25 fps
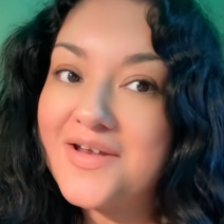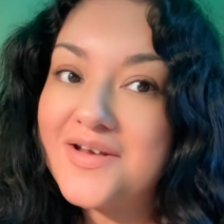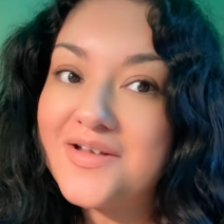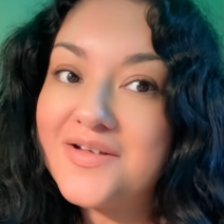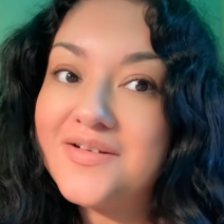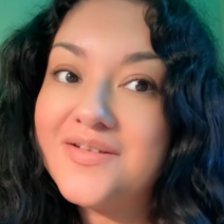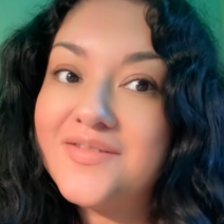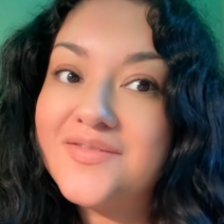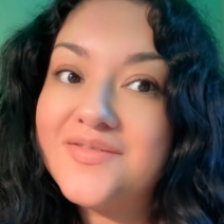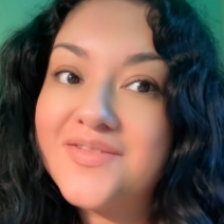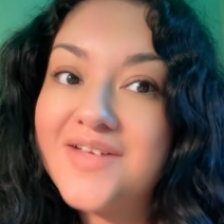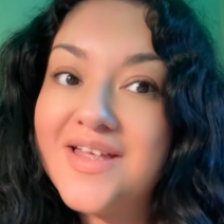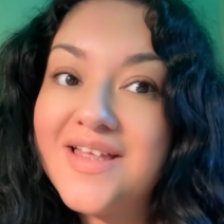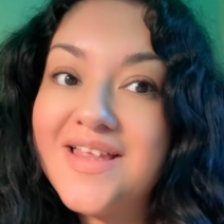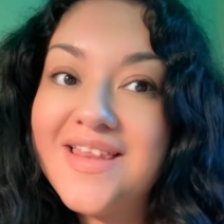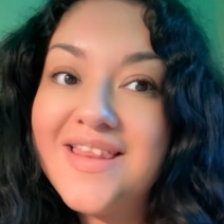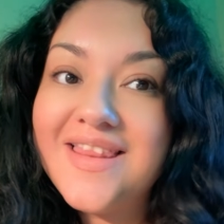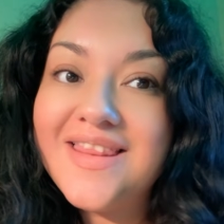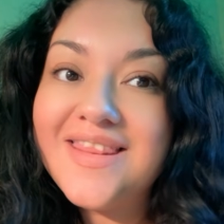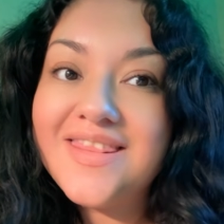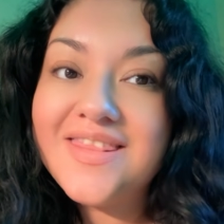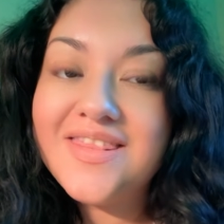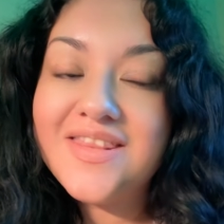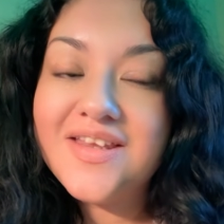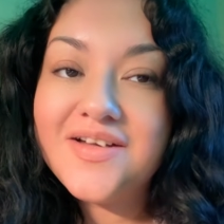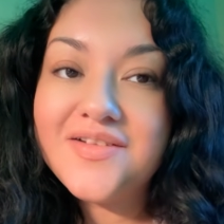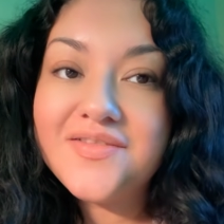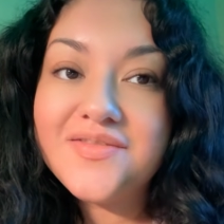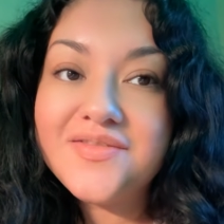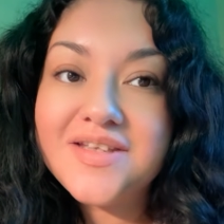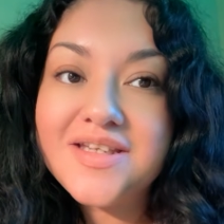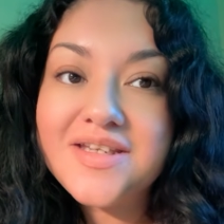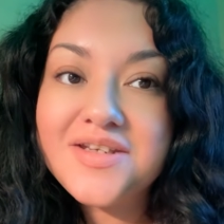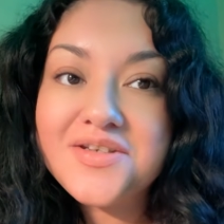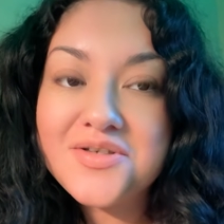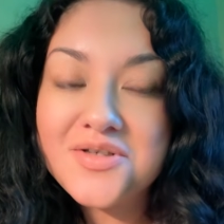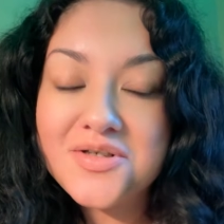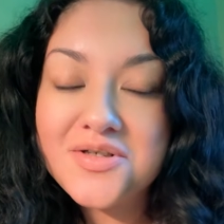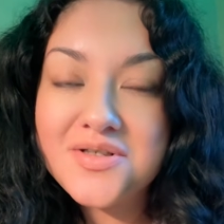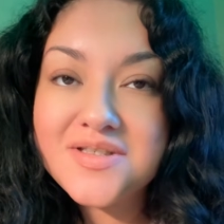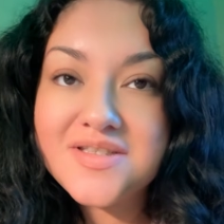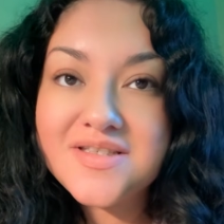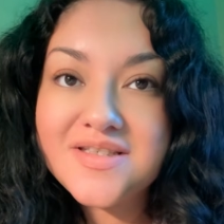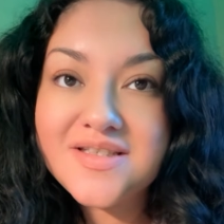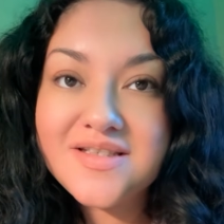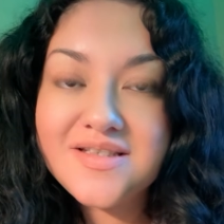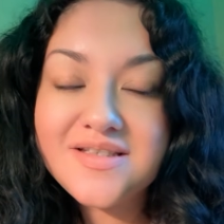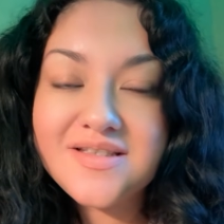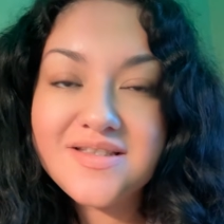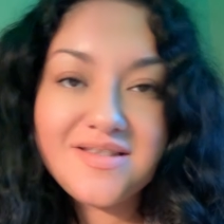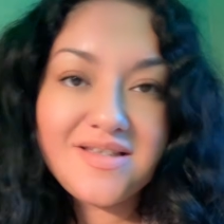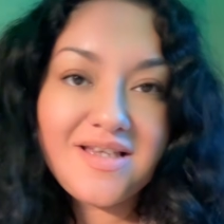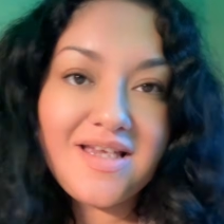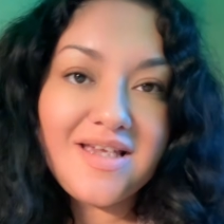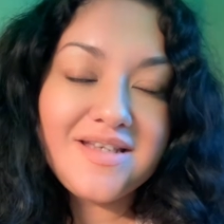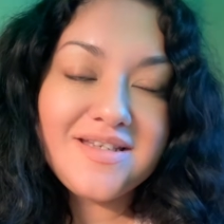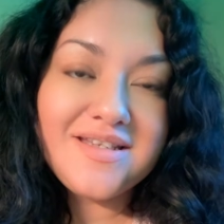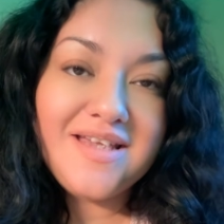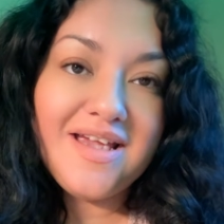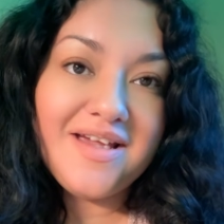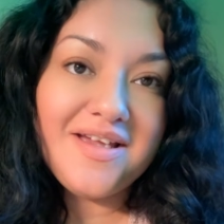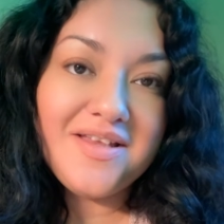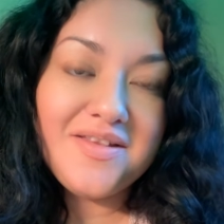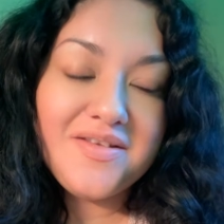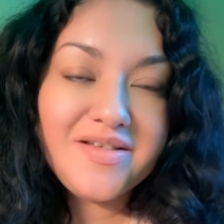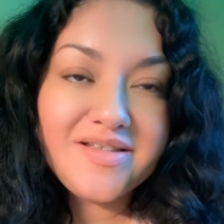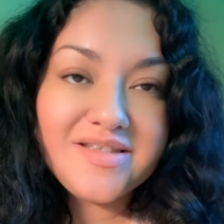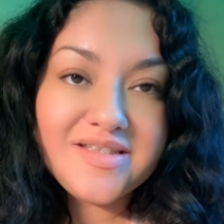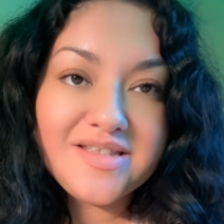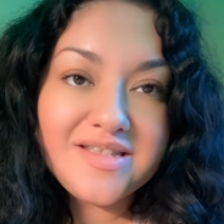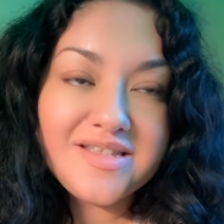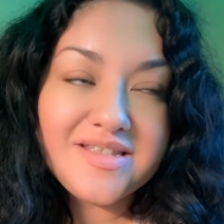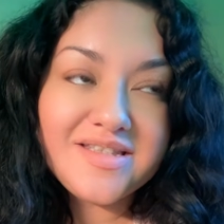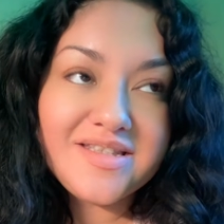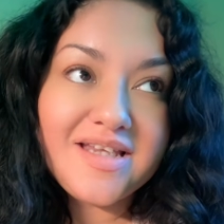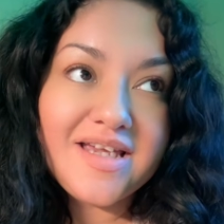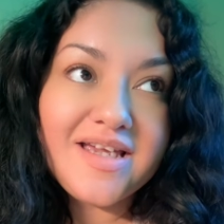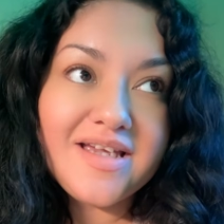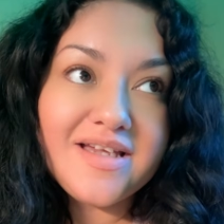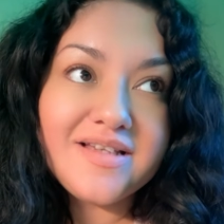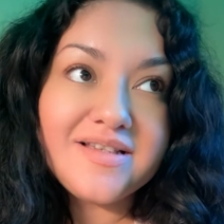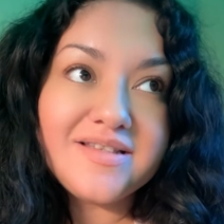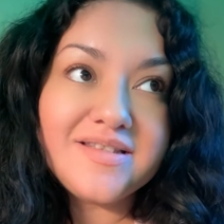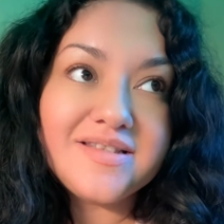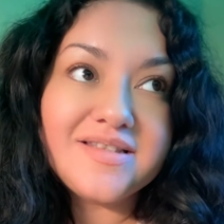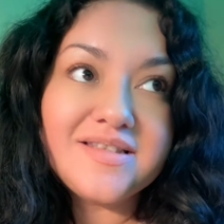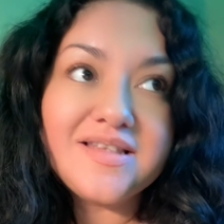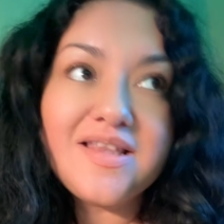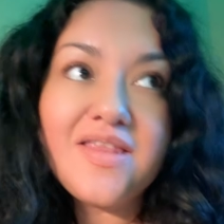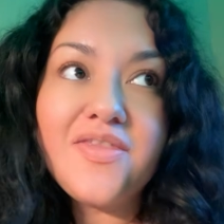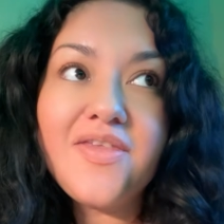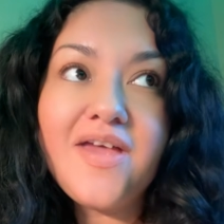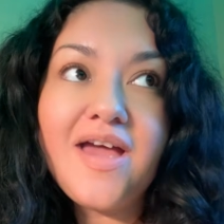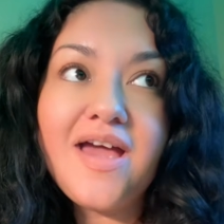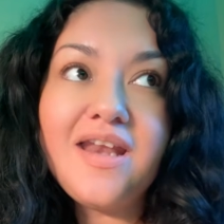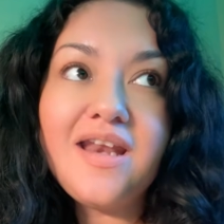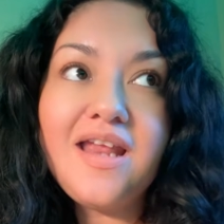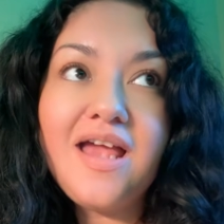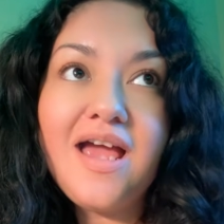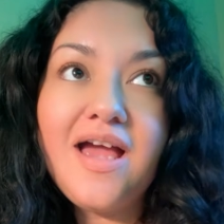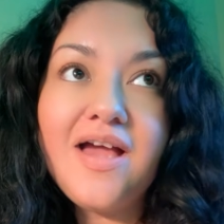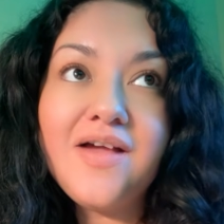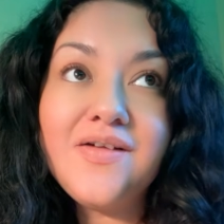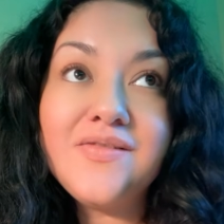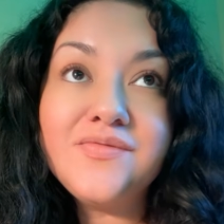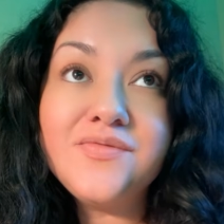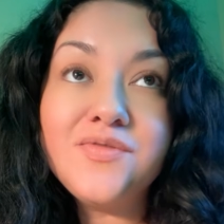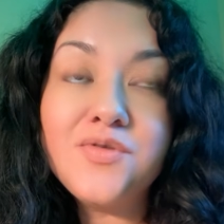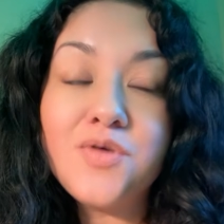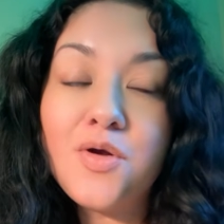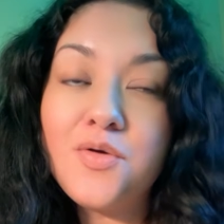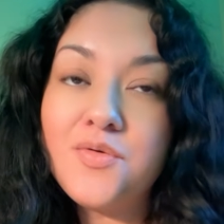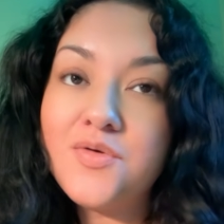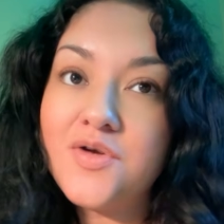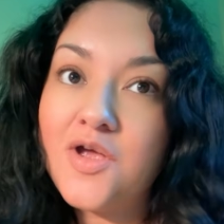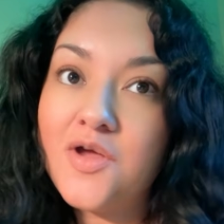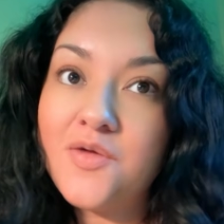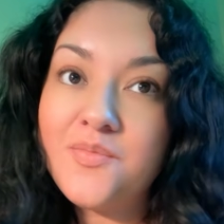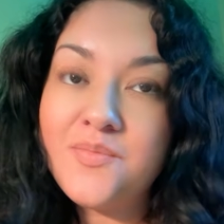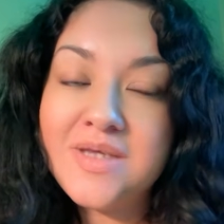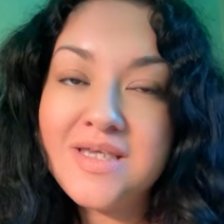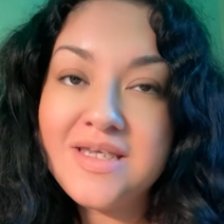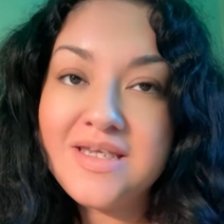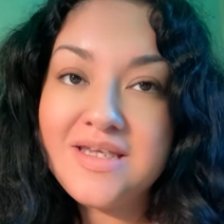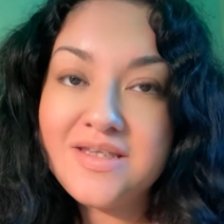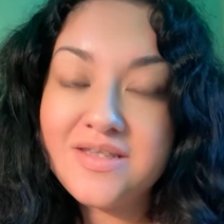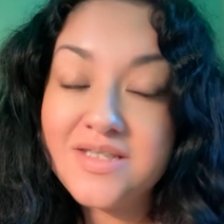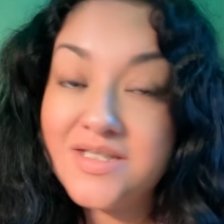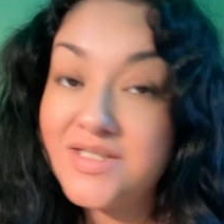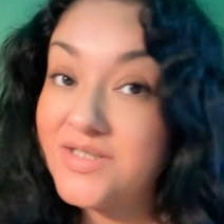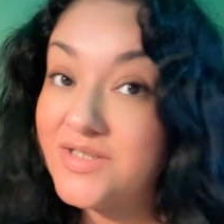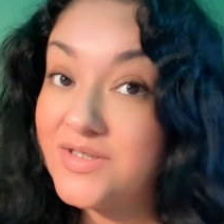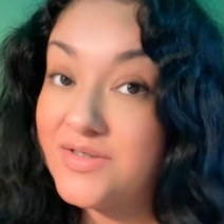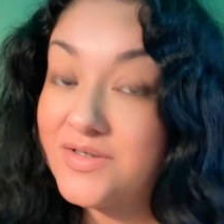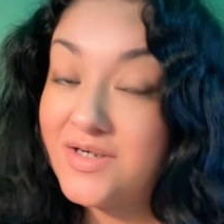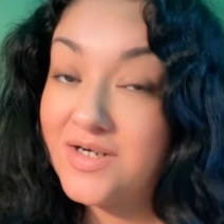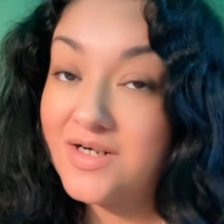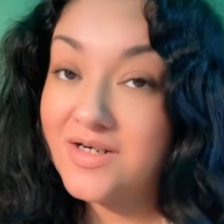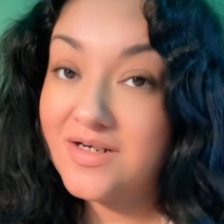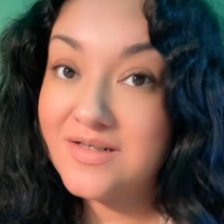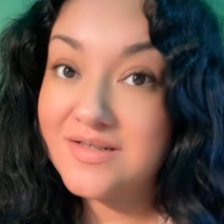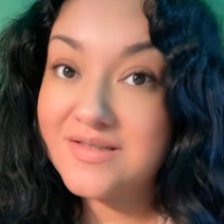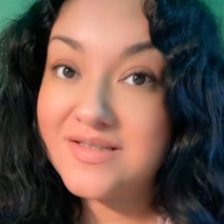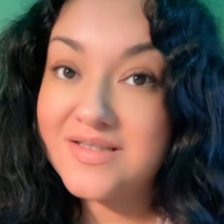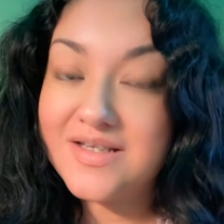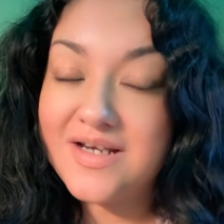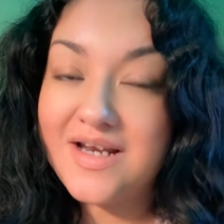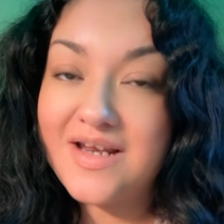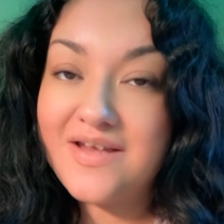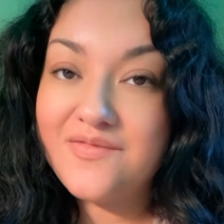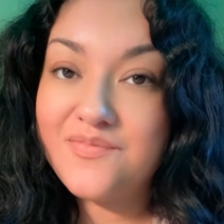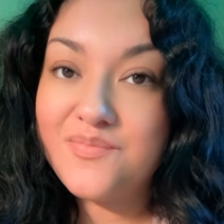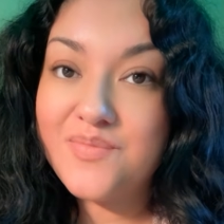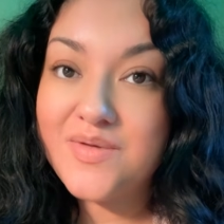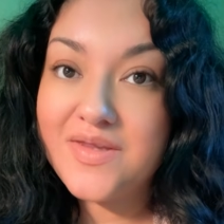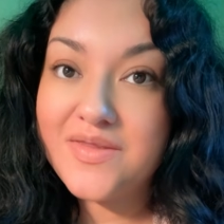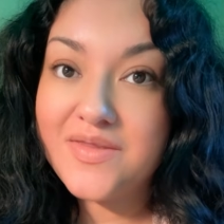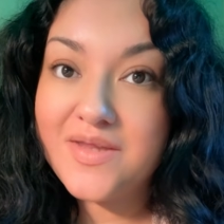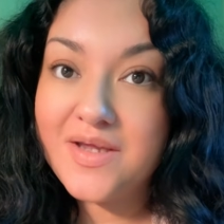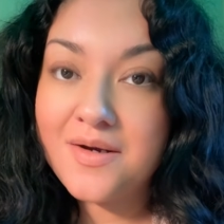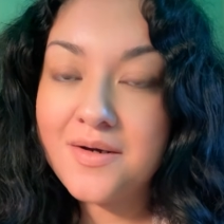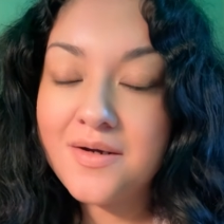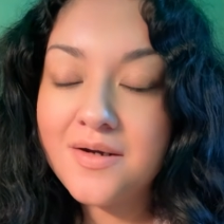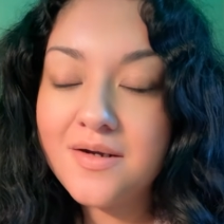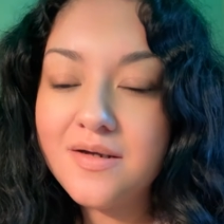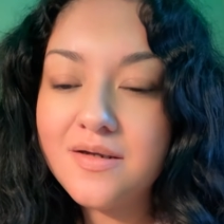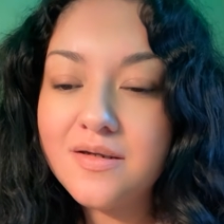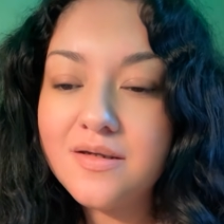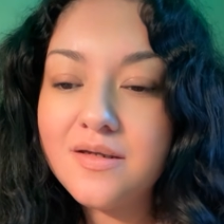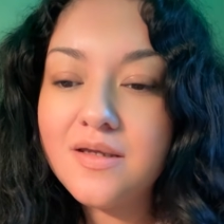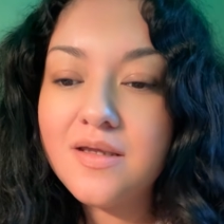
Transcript: of lovely nurses and dialysis techs that have grown on me in the 2 years that I've been there.